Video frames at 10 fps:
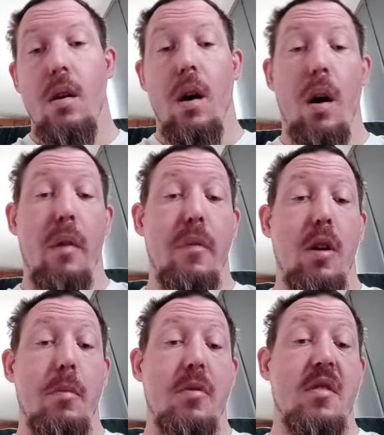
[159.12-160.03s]

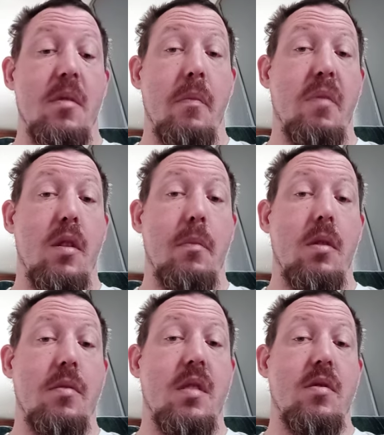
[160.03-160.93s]

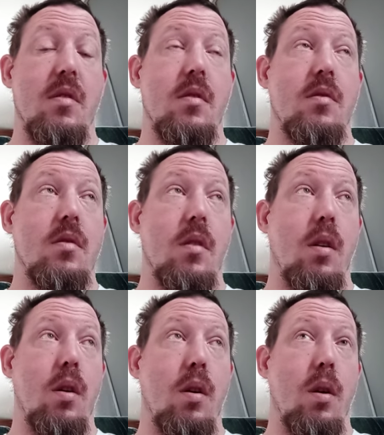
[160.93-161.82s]
fundamental teachings
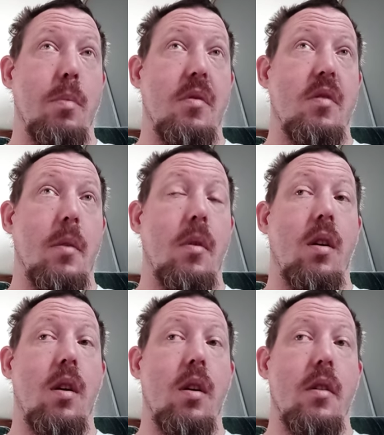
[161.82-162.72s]
of the
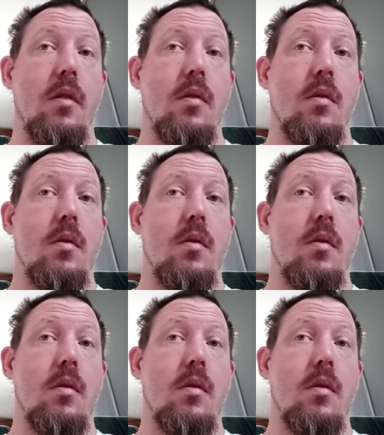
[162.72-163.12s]
Samurai